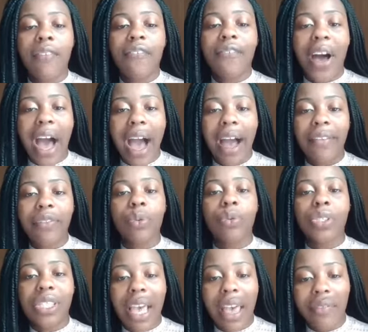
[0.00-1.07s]
5 through
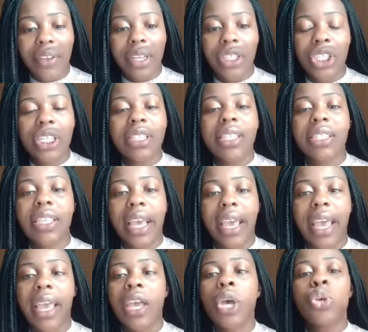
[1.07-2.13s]
7, Jesus
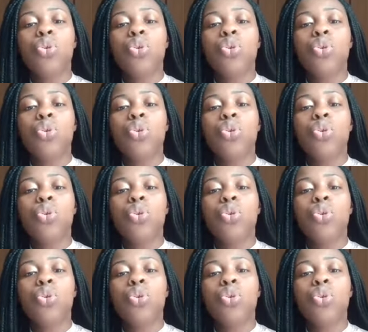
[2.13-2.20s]
said,